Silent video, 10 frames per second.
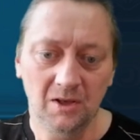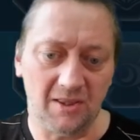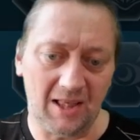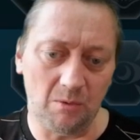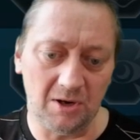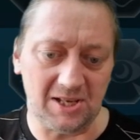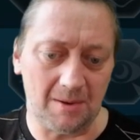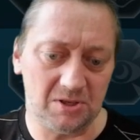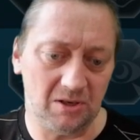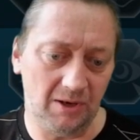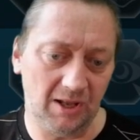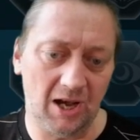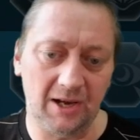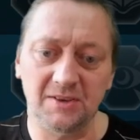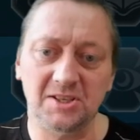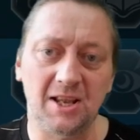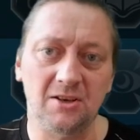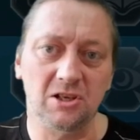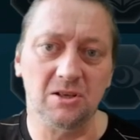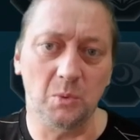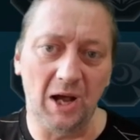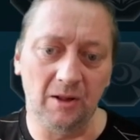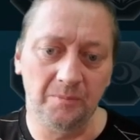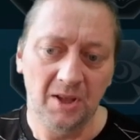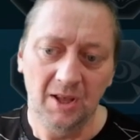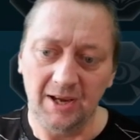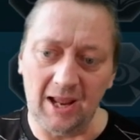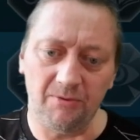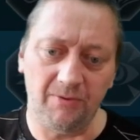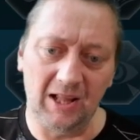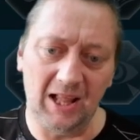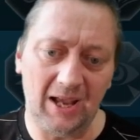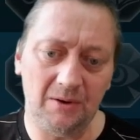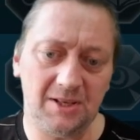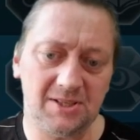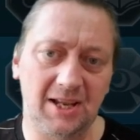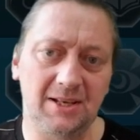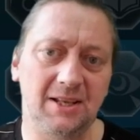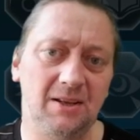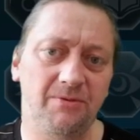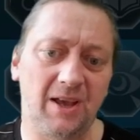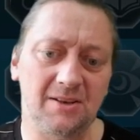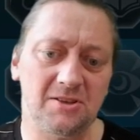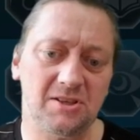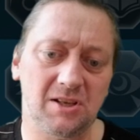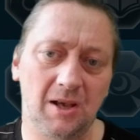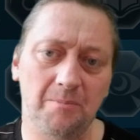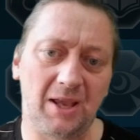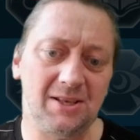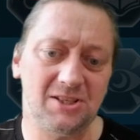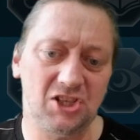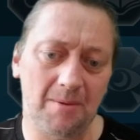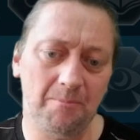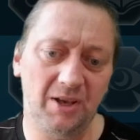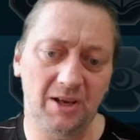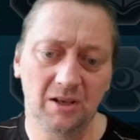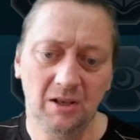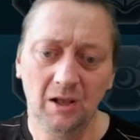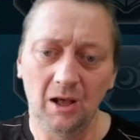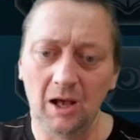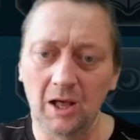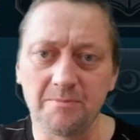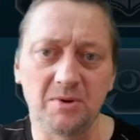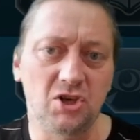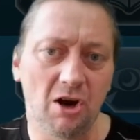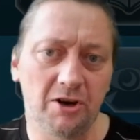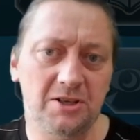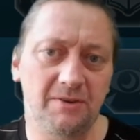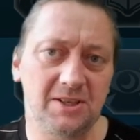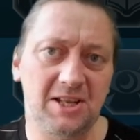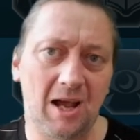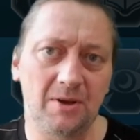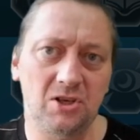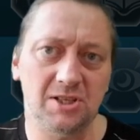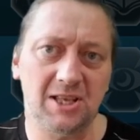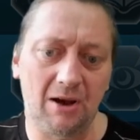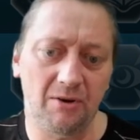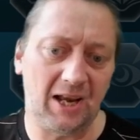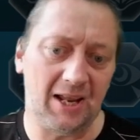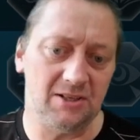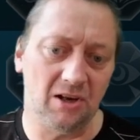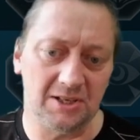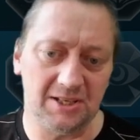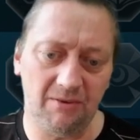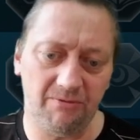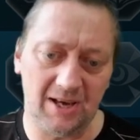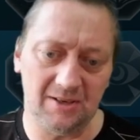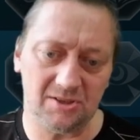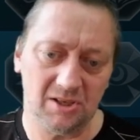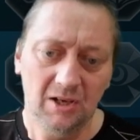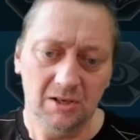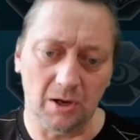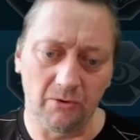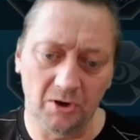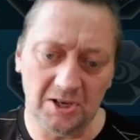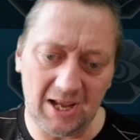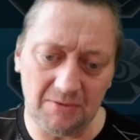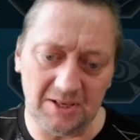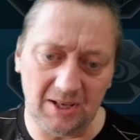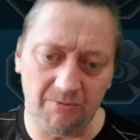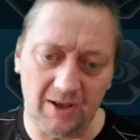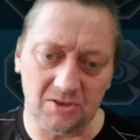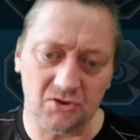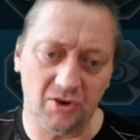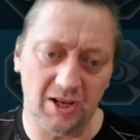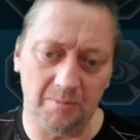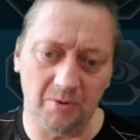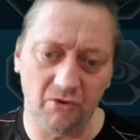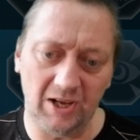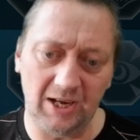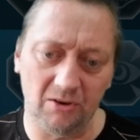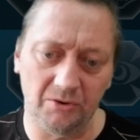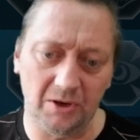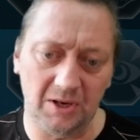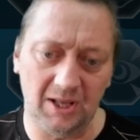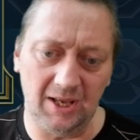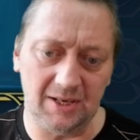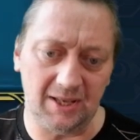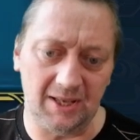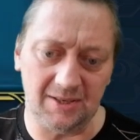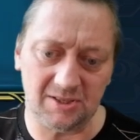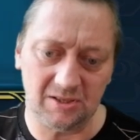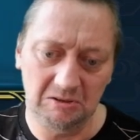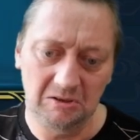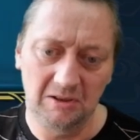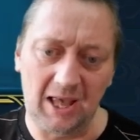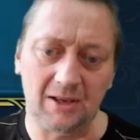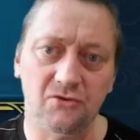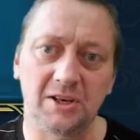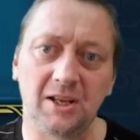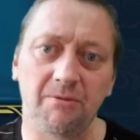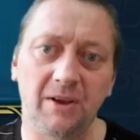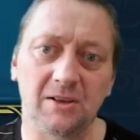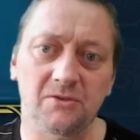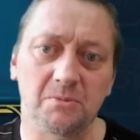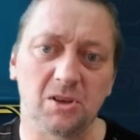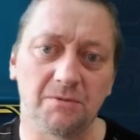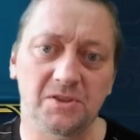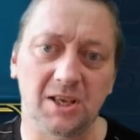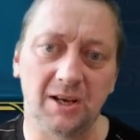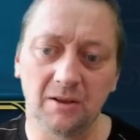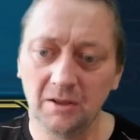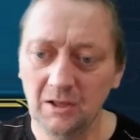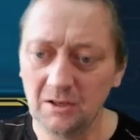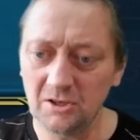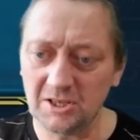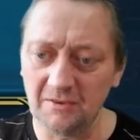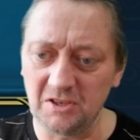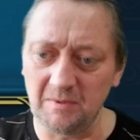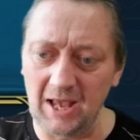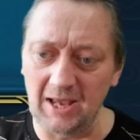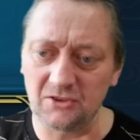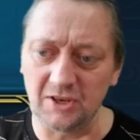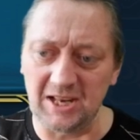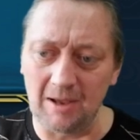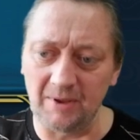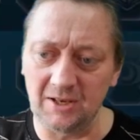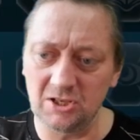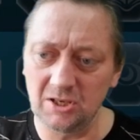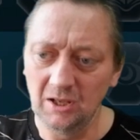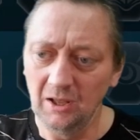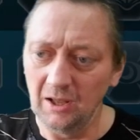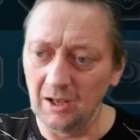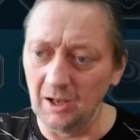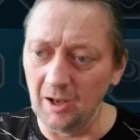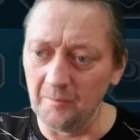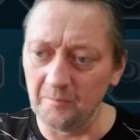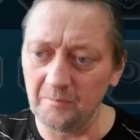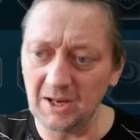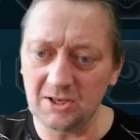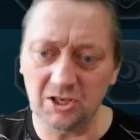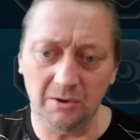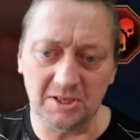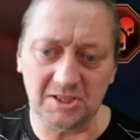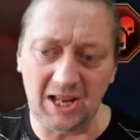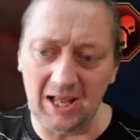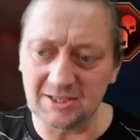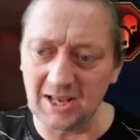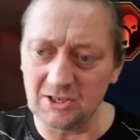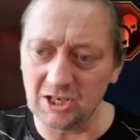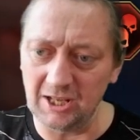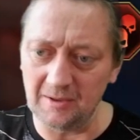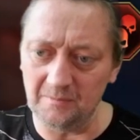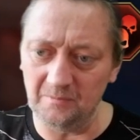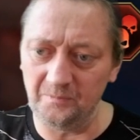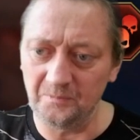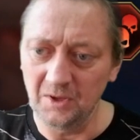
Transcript: So that one's absolutely kind of essential as well. Now, Fellhound is a defense-based champion. The majority of his damage is calculated on defense. So I've run down the defense tree, but really all you need is extra defense from Tough Skin. Just gives him that extra damage. Let's show you the stats, actually.